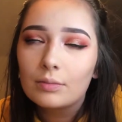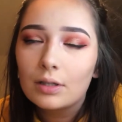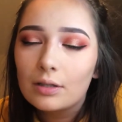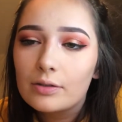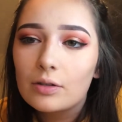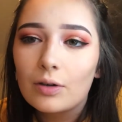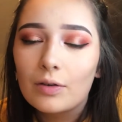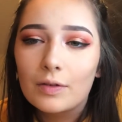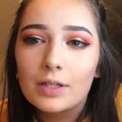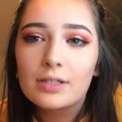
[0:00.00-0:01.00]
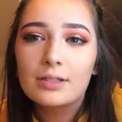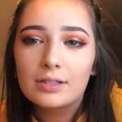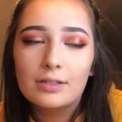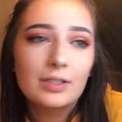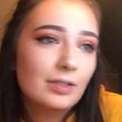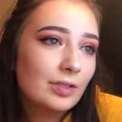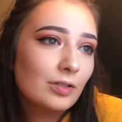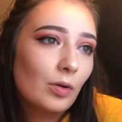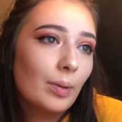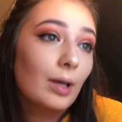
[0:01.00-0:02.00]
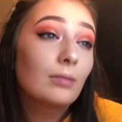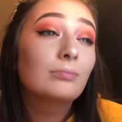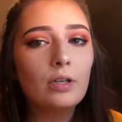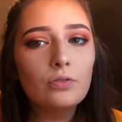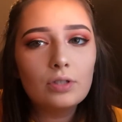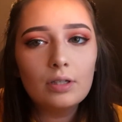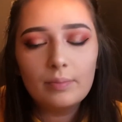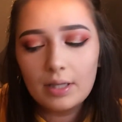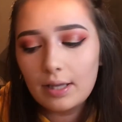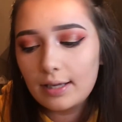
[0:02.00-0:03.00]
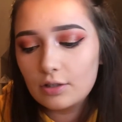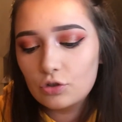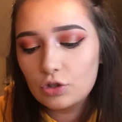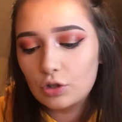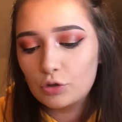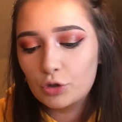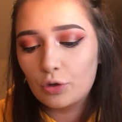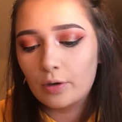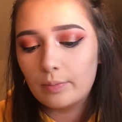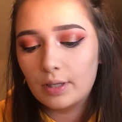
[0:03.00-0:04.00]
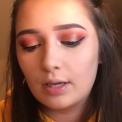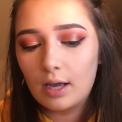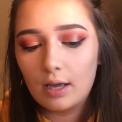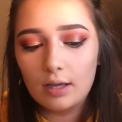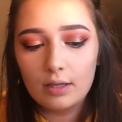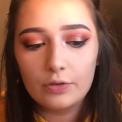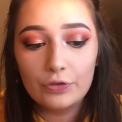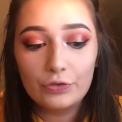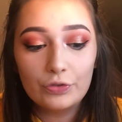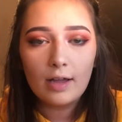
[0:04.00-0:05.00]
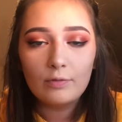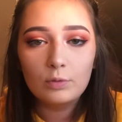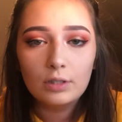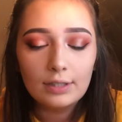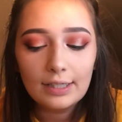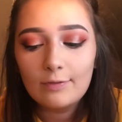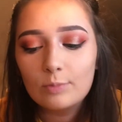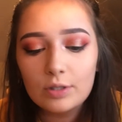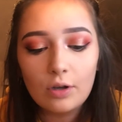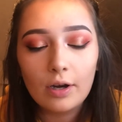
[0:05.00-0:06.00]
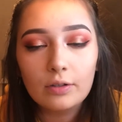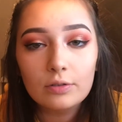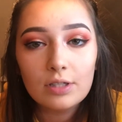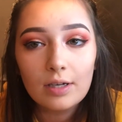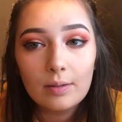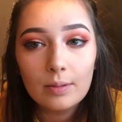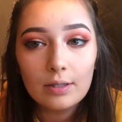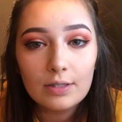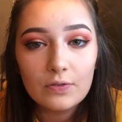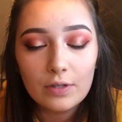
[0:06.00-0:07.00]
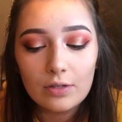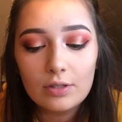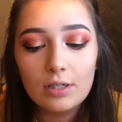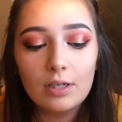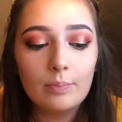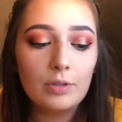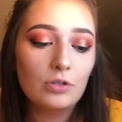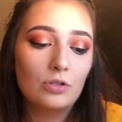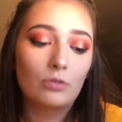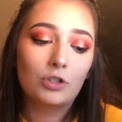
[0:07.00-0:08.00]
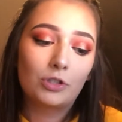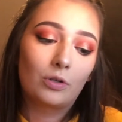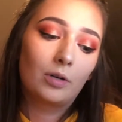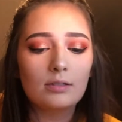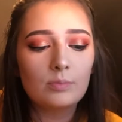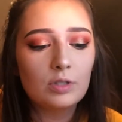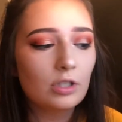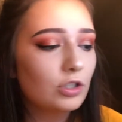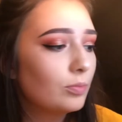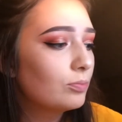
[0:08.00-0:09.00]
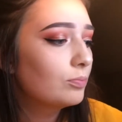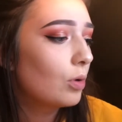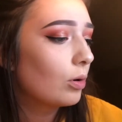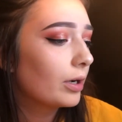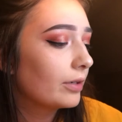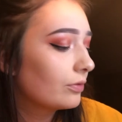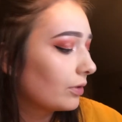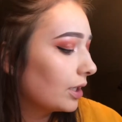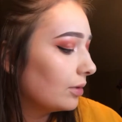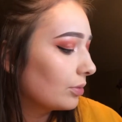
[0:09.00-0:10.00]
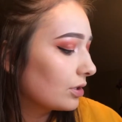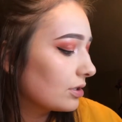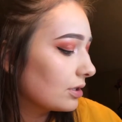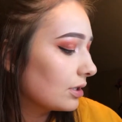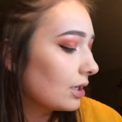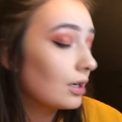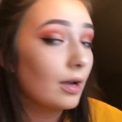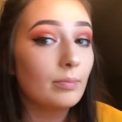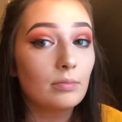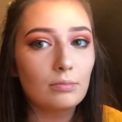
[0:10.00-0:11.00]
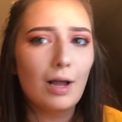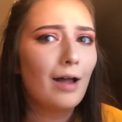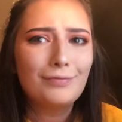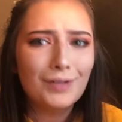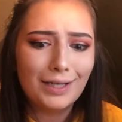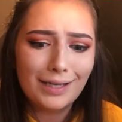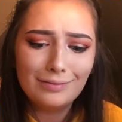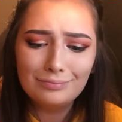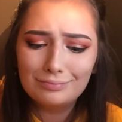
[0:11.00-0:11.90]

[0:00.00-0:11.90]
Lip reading: I'm like so over this. This looks so bad. Video's gonna be like so short because I literally haven't been talking the whole time, and this video's gonna end up being so short because I'm such a boring freaking person and I'm not funny.